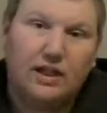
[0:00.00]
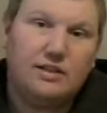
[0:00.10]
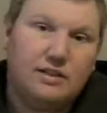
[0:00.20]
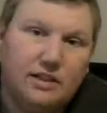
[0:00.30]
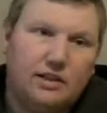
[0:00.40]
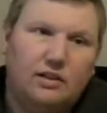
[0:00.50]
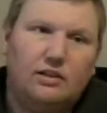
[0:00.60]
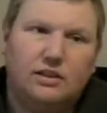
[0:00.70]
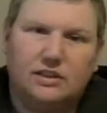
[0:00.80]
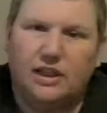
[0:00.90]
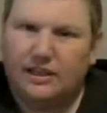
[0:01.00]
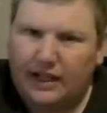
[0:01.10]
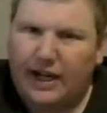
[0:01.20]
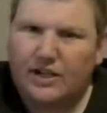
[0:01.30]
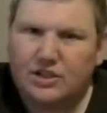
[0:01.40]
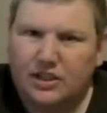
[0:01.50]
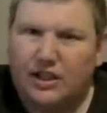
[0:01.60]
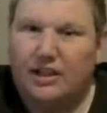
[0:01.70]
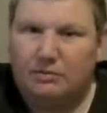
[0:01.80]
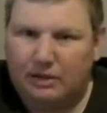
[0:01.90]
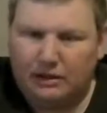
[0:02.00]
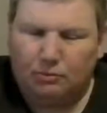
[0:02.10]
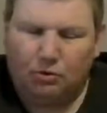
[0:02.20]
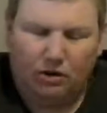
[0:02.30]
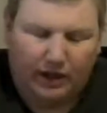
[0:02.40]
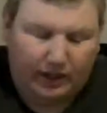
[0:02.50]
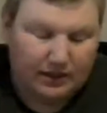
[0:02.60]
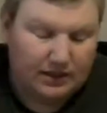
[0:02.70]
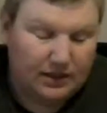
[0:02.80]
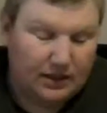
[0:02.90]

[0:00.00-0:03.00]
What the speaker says: until Seth cashed in and it became great.